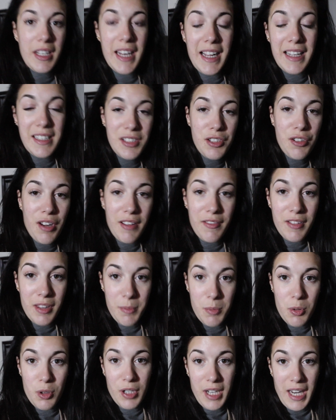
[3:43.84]
next drive in the
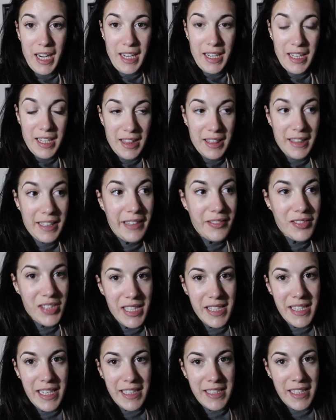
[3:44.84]
morning leaves
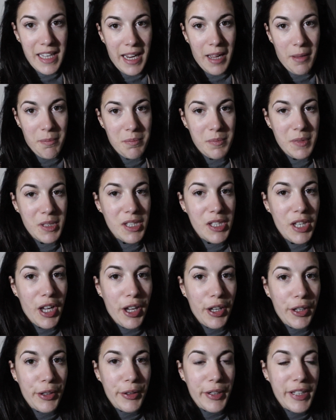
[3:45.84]
at 6 a.m.
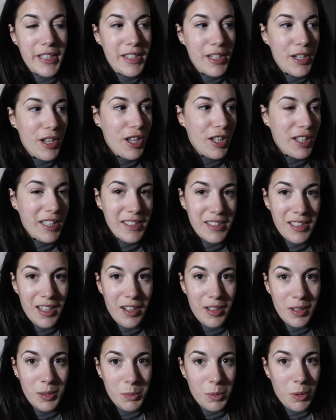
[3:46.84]
So it's an early start
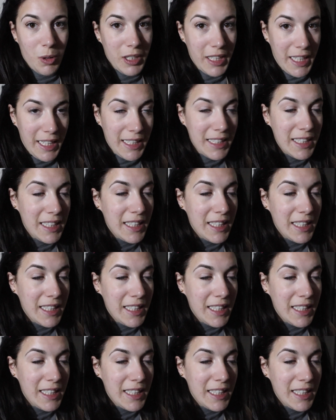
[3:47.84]
in the morning.